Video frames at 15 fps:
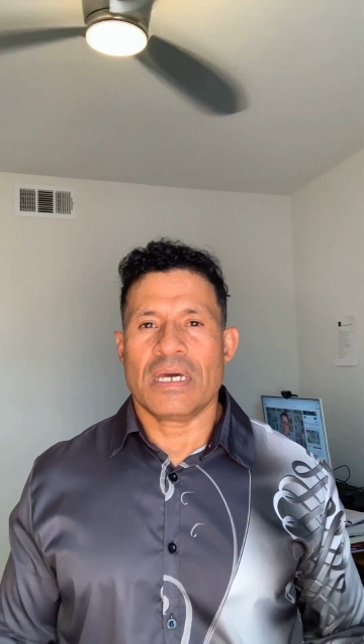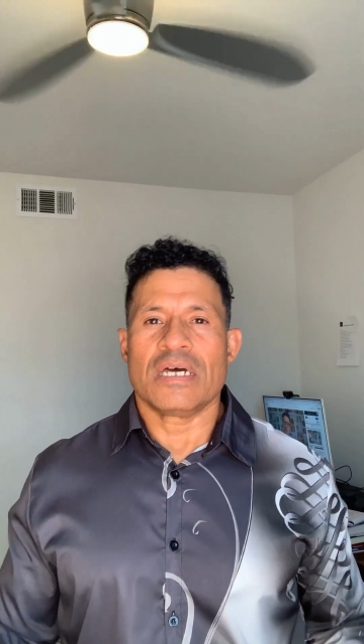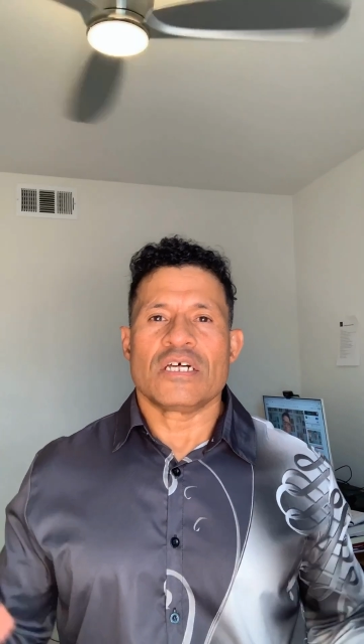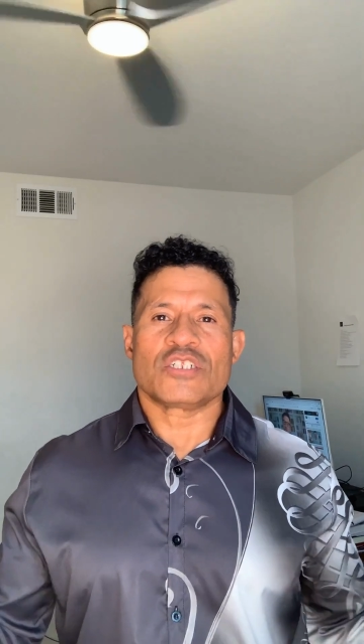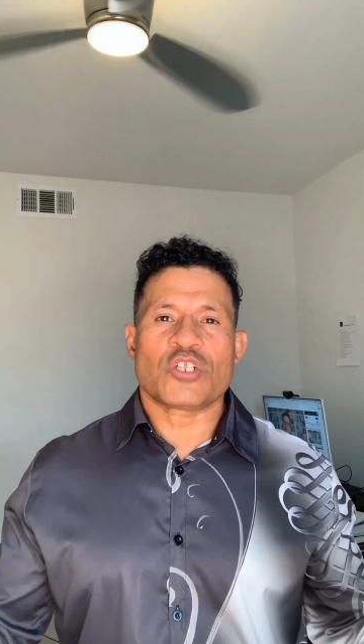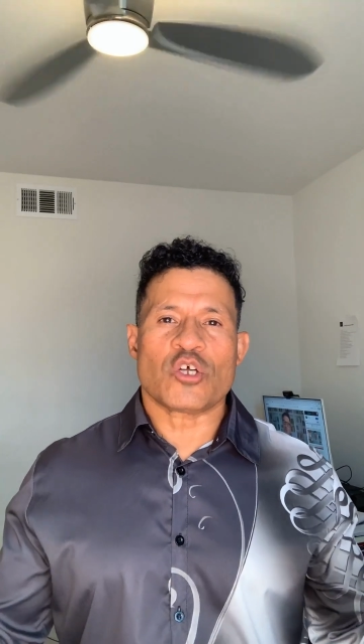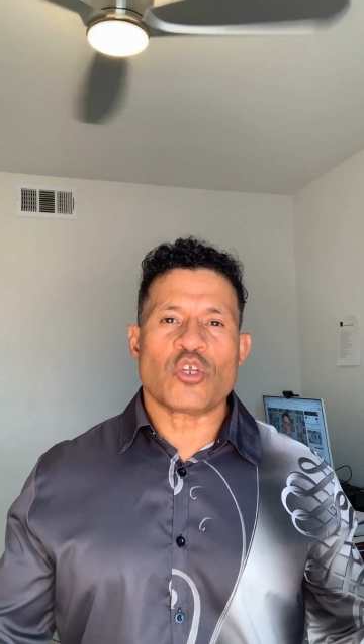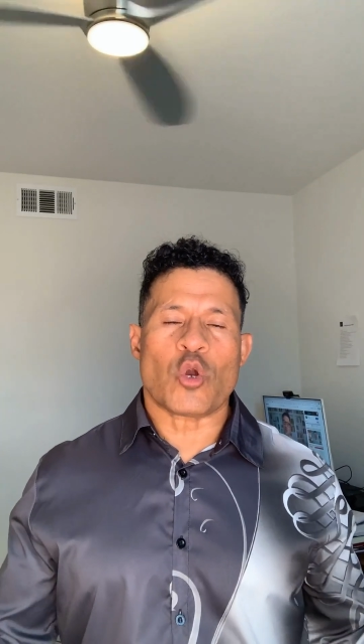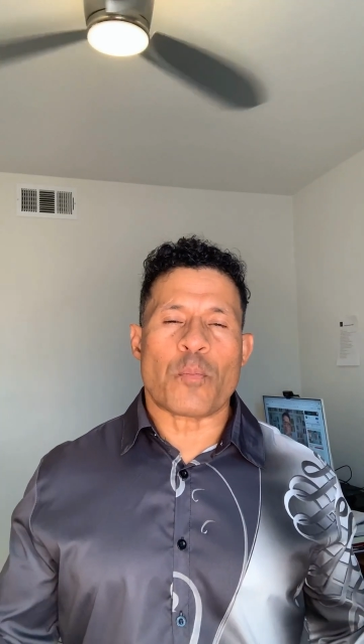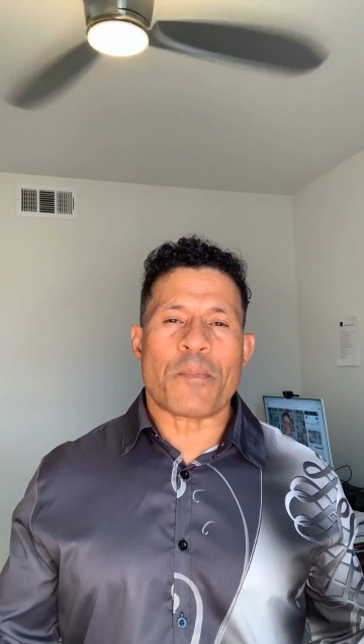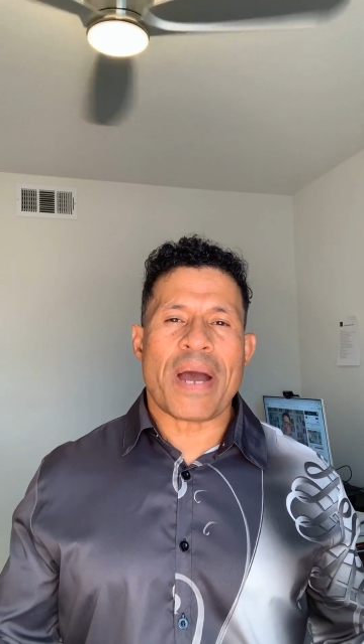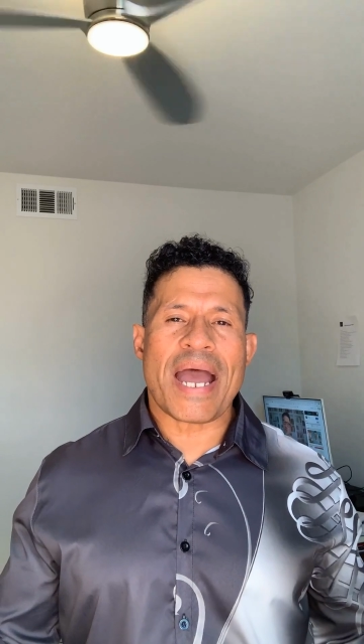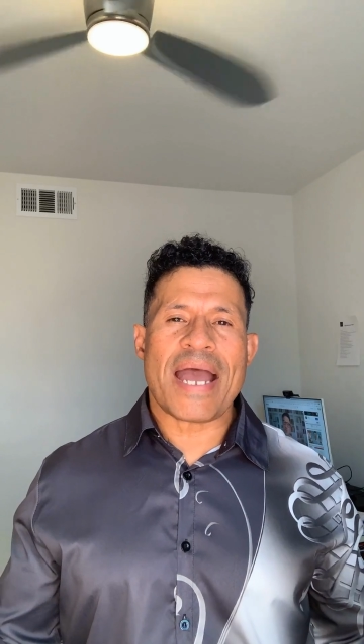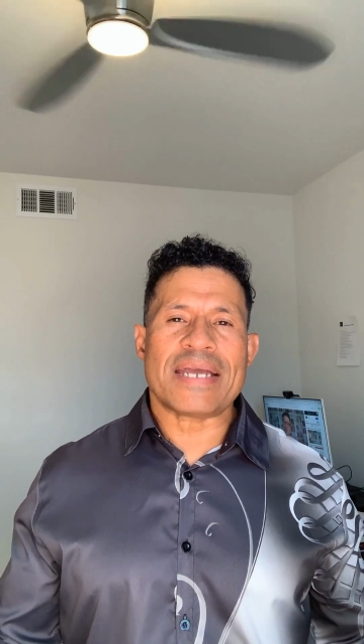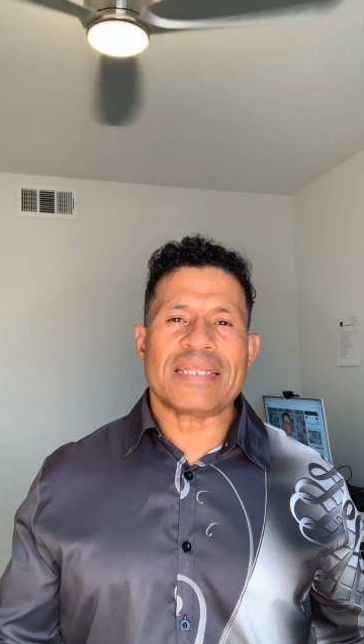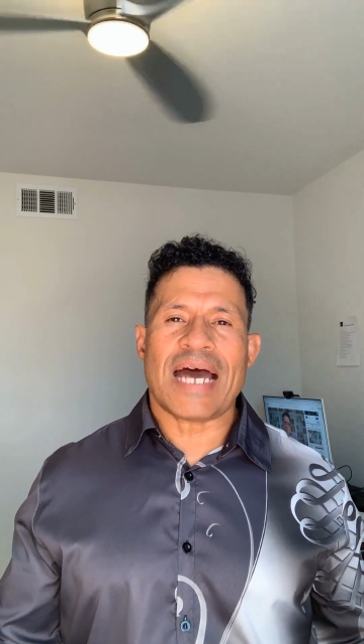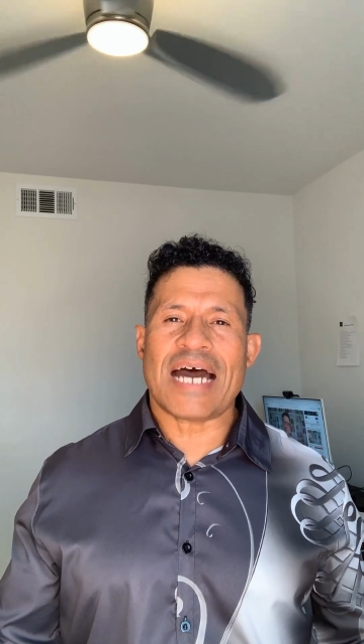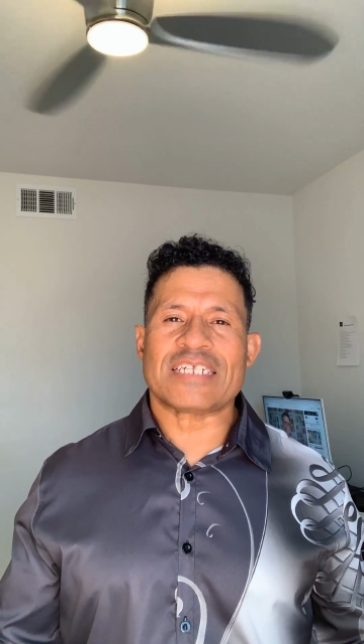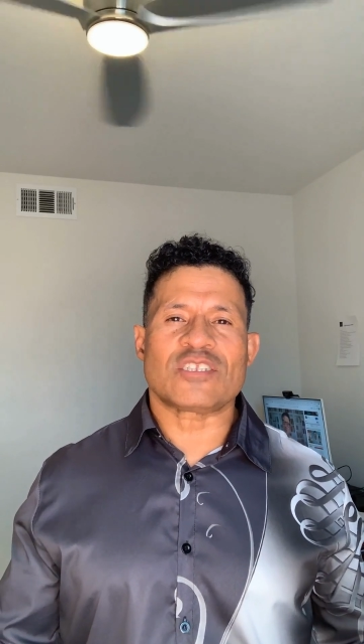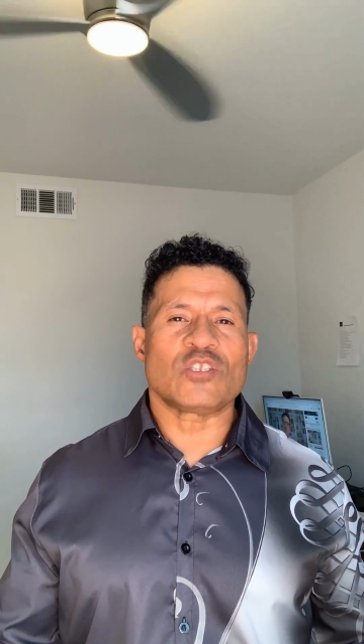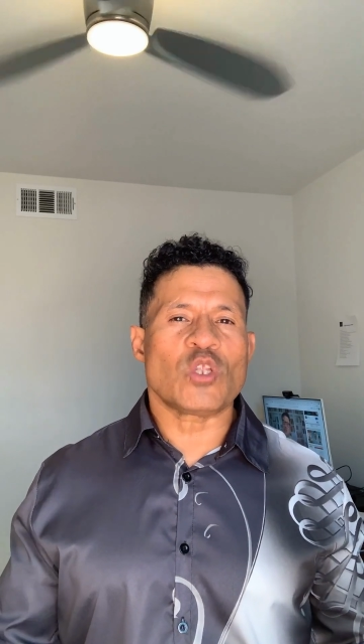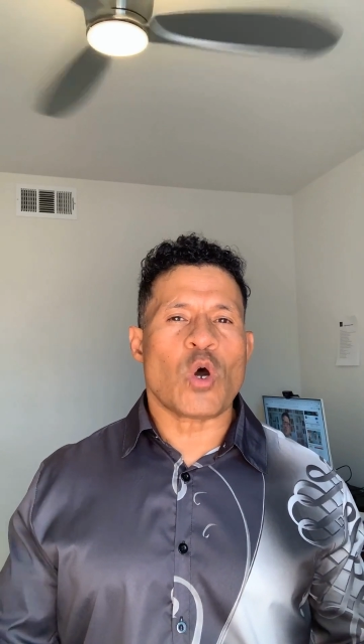So your mind
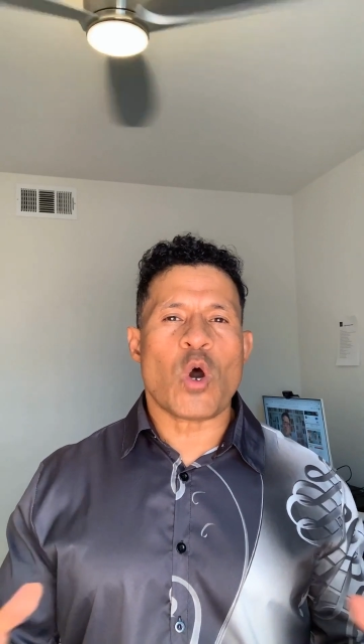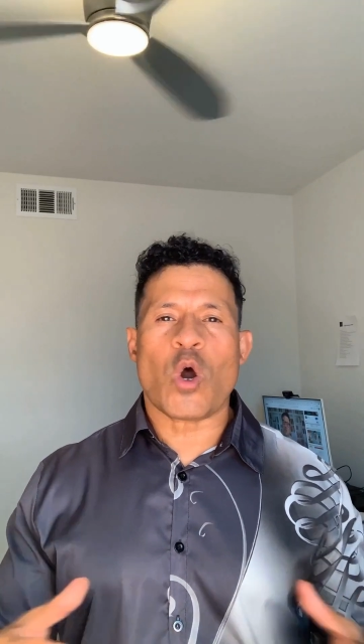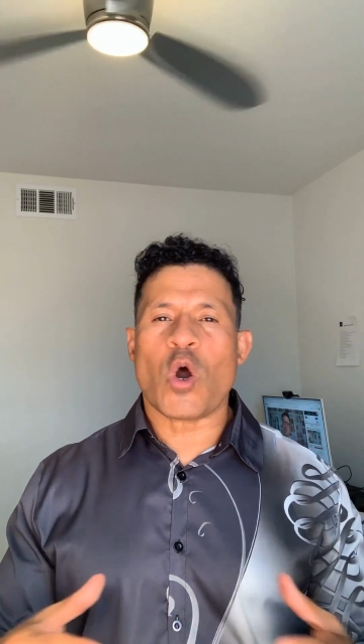has no